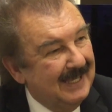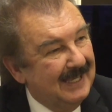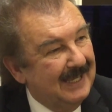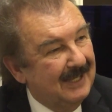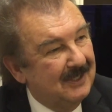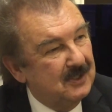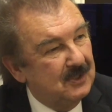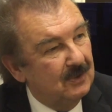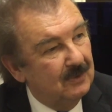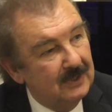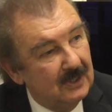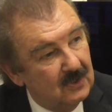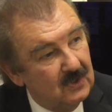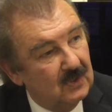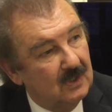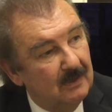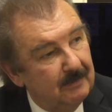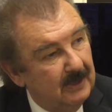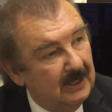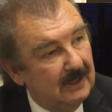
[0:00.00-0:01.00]
And so this
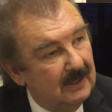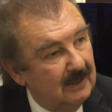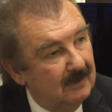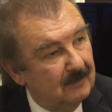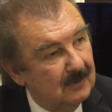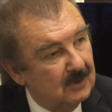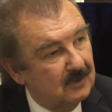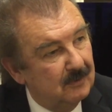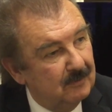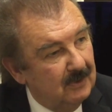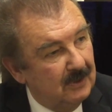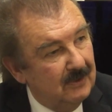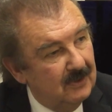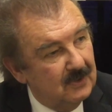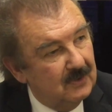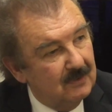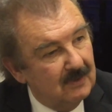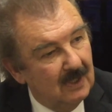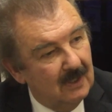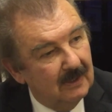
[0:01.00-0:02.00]
committee was very
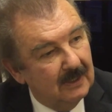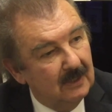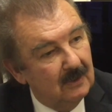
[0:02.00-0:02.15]
strong,